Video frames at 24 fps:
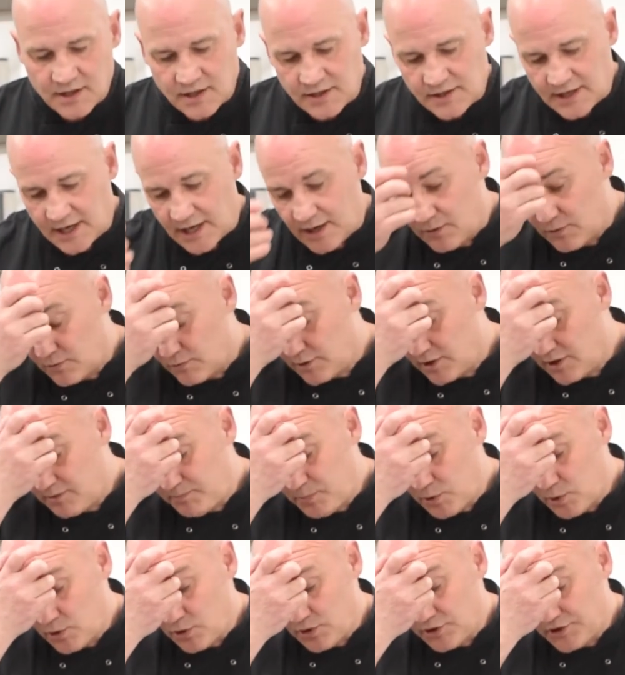Now with
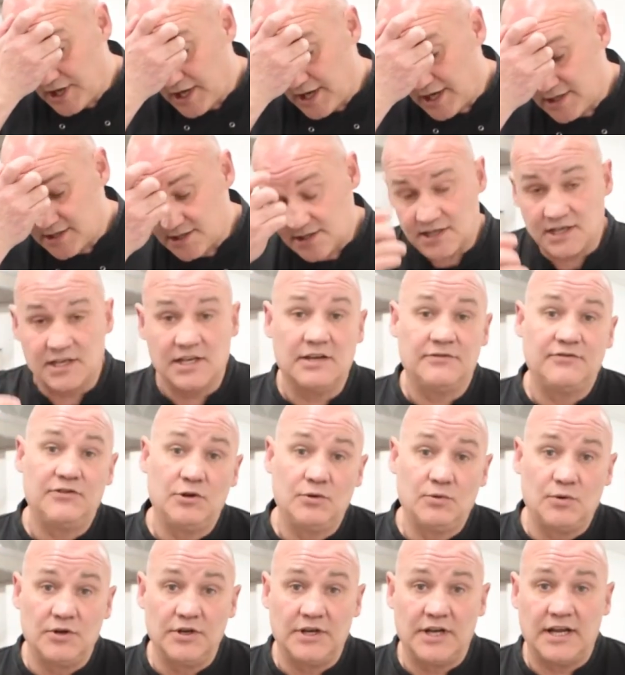boiled eggs, if you
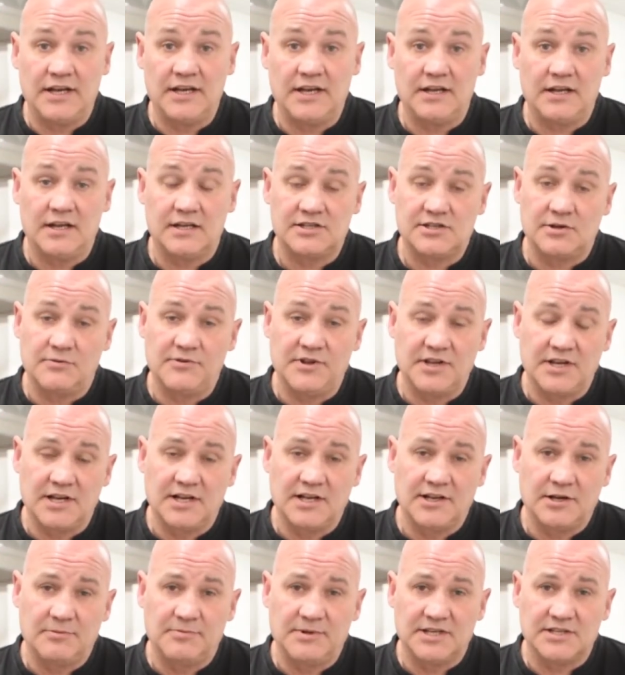want something a
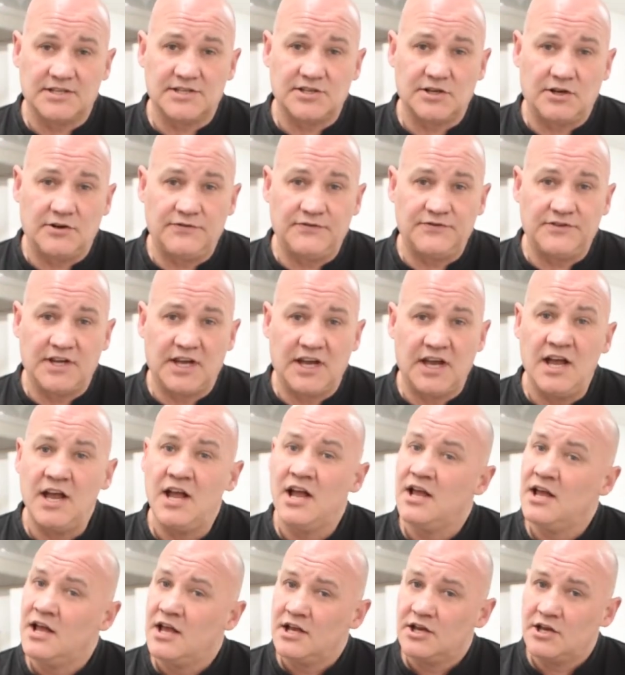little bit softer,
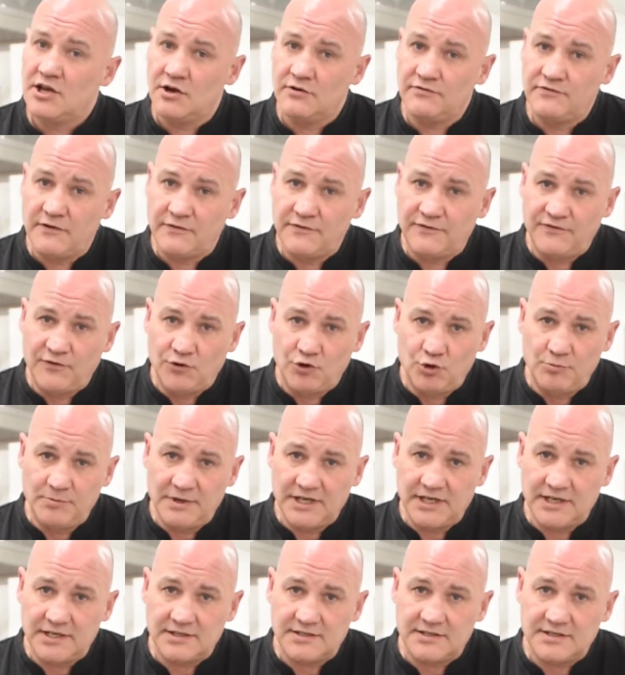go for 4
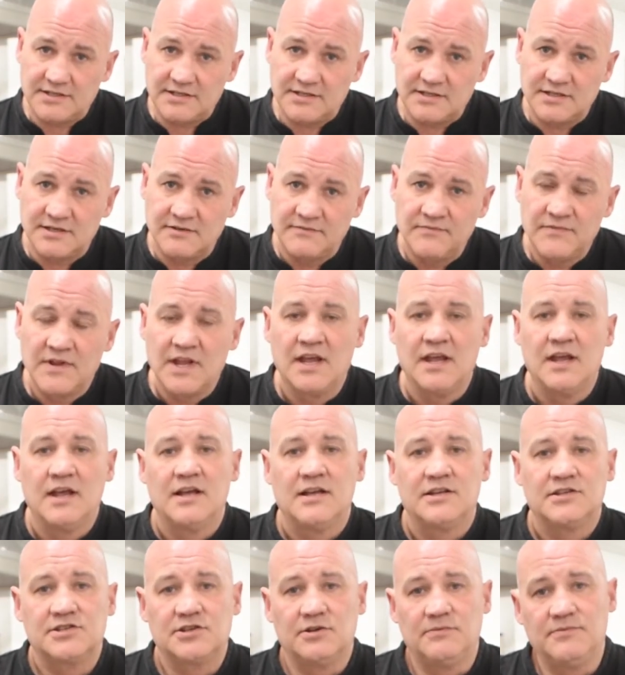minutes.
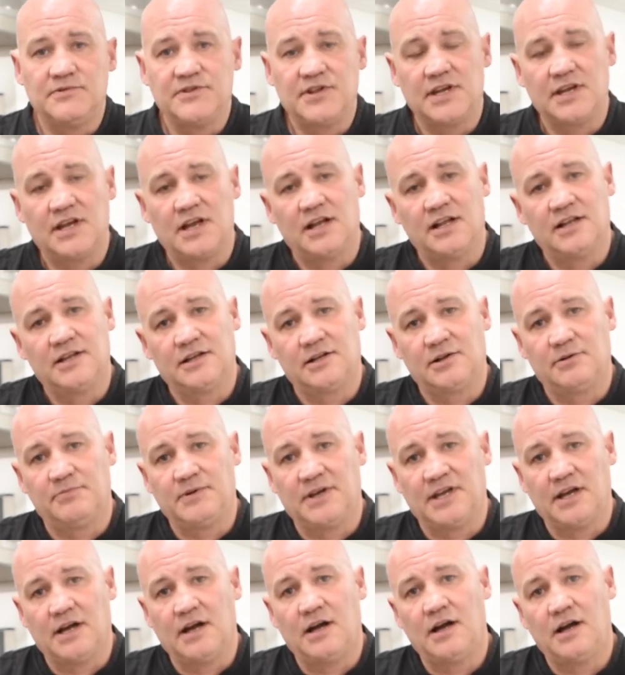Something a little
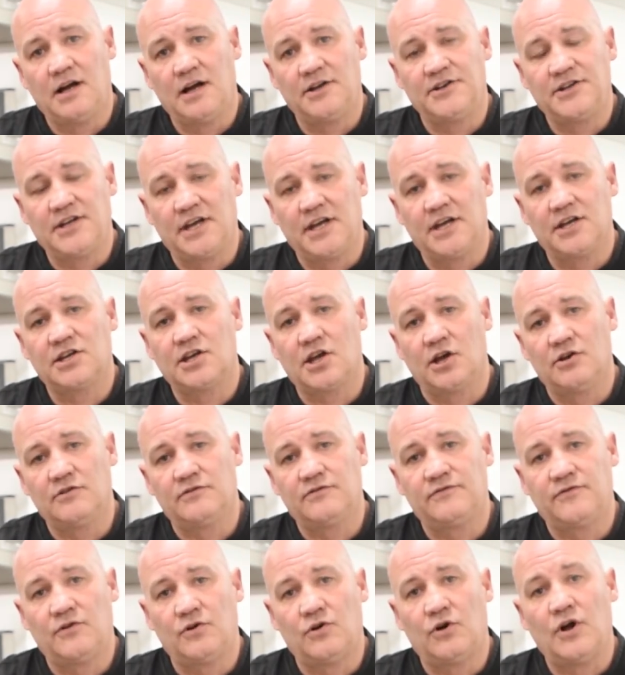bit harder, go
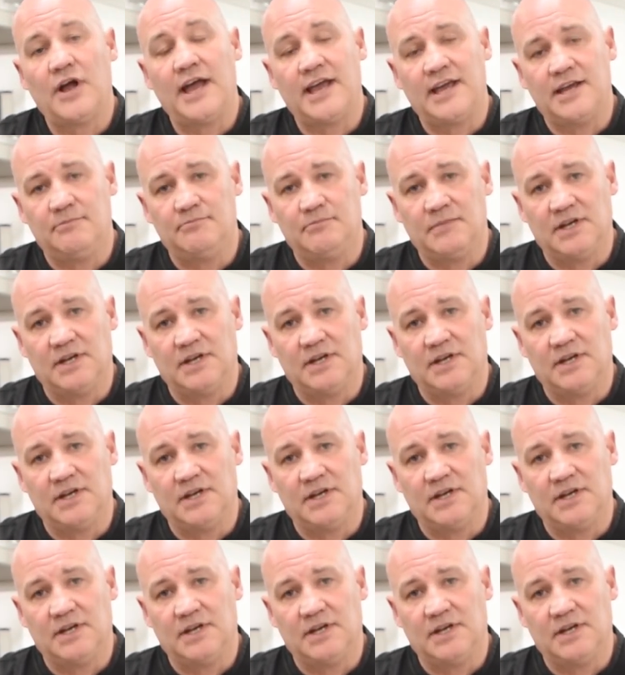for 8